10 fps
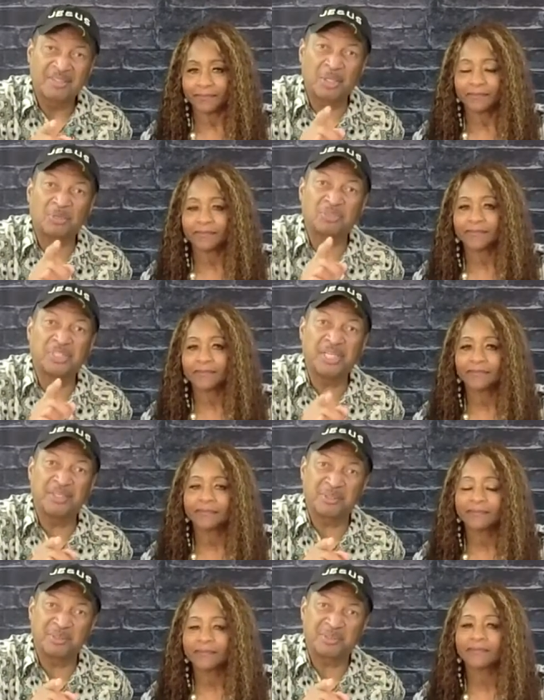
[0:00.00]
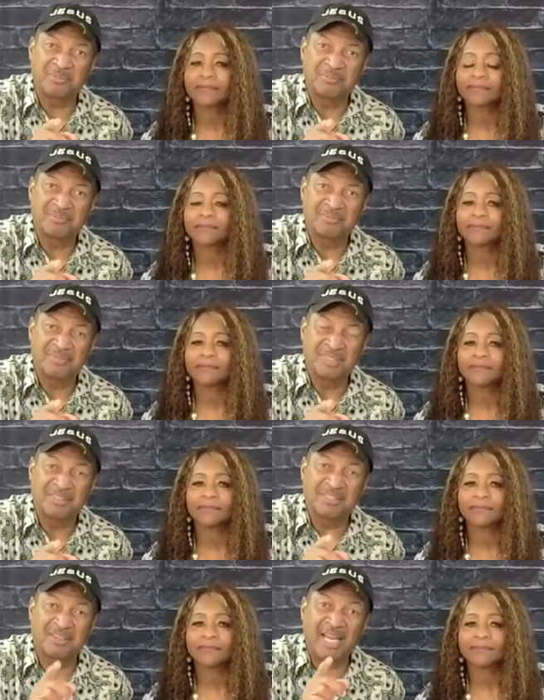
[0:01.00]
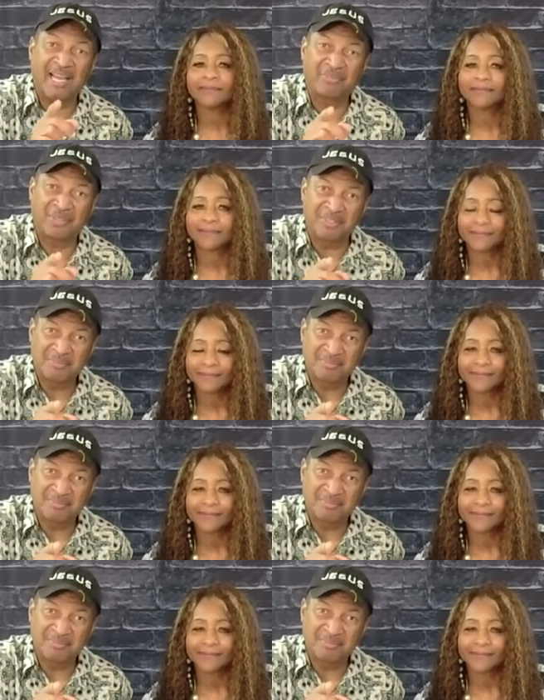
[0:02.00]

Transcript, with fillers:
Speaker 1: those tears to laughter.